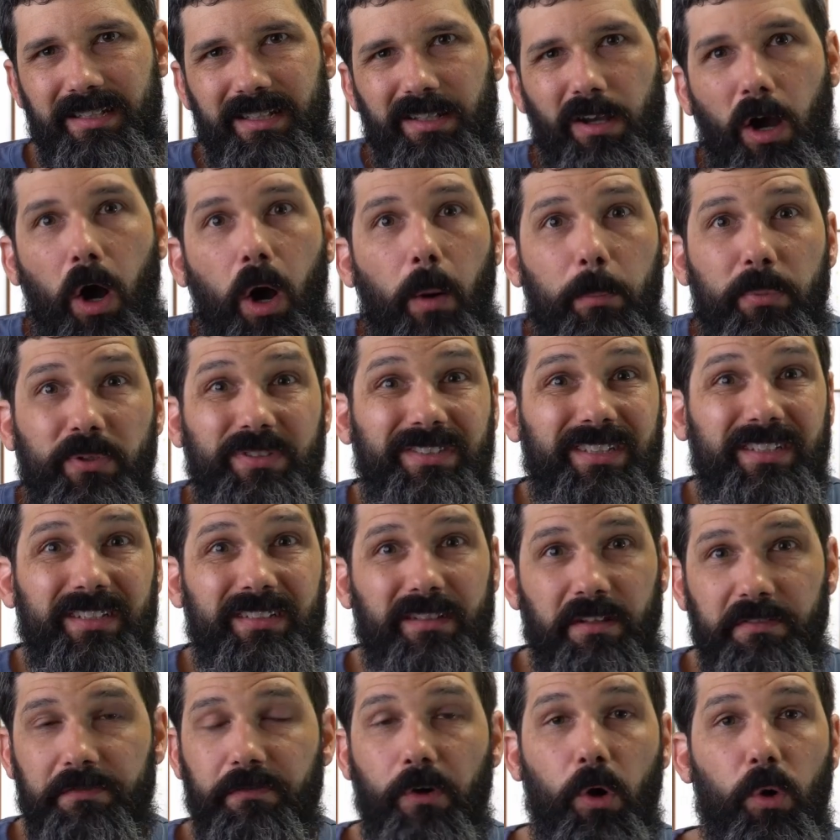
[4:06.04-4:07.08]
the
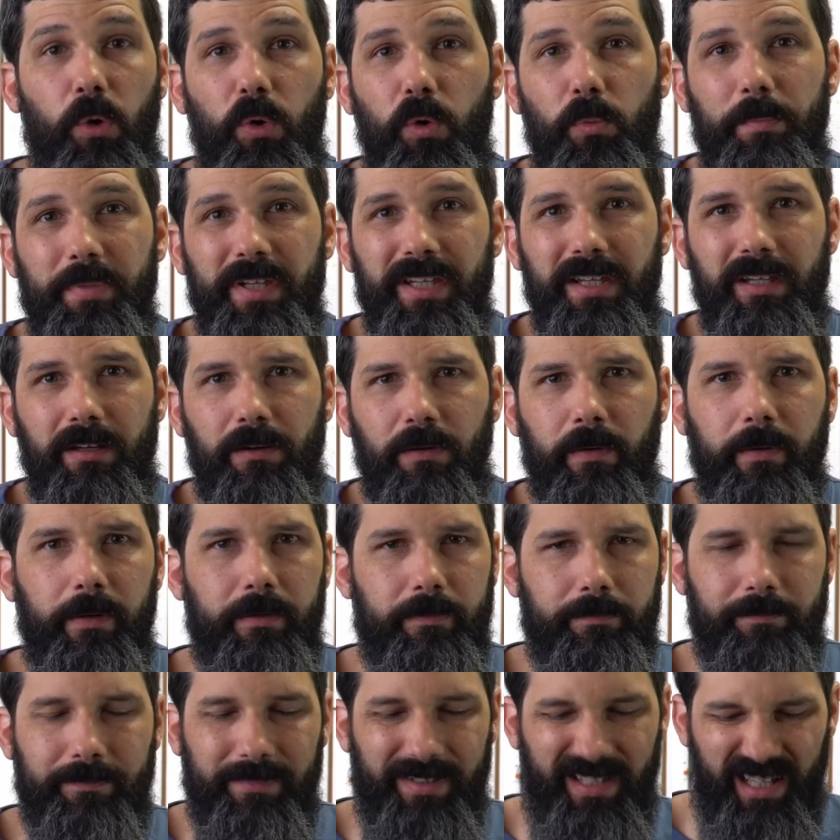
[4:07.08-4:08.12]
opposite of O O P
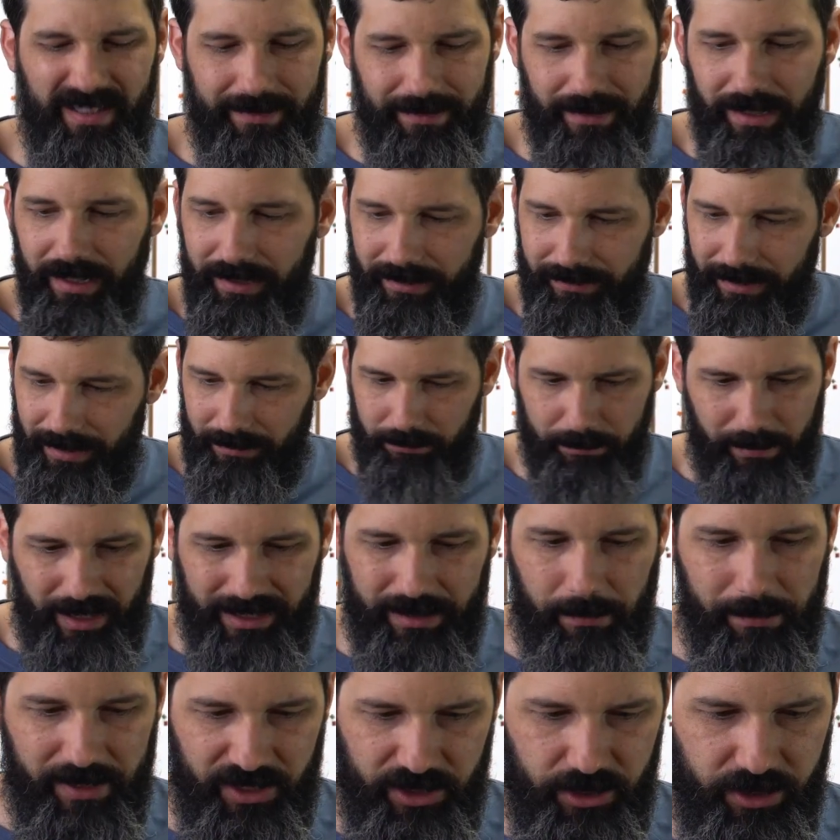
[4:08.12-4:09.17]
or that thing that
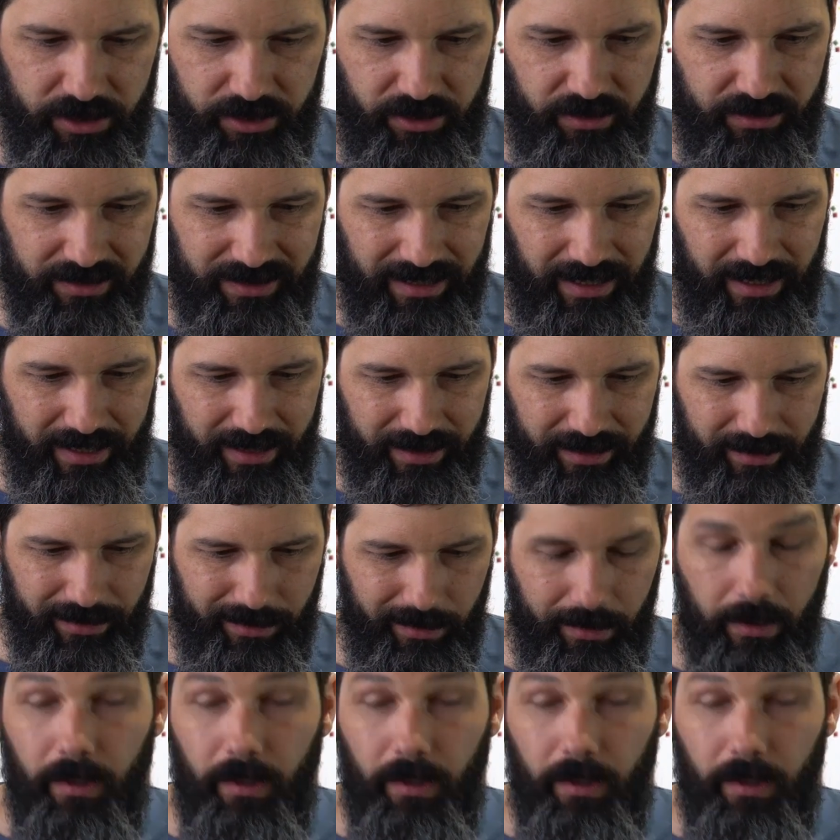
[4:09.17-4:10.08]
mathematicians like.